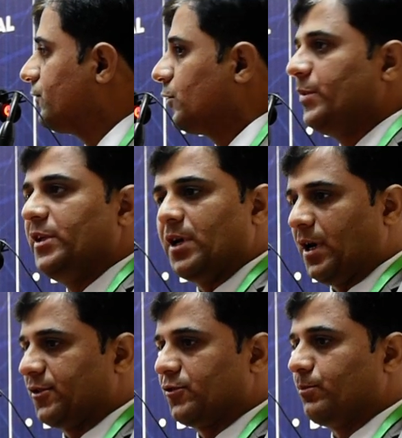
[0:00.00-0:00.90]
would be
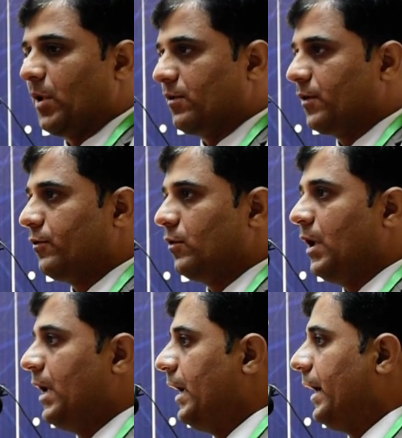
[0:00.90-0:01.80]
also powerful,
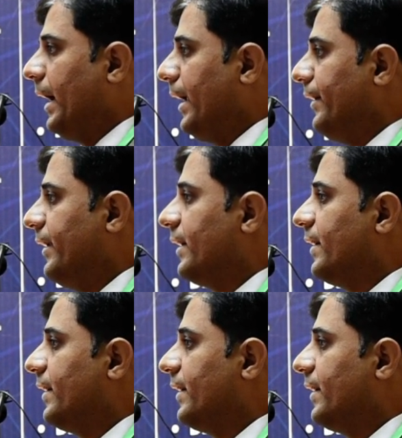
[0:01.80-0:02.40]
and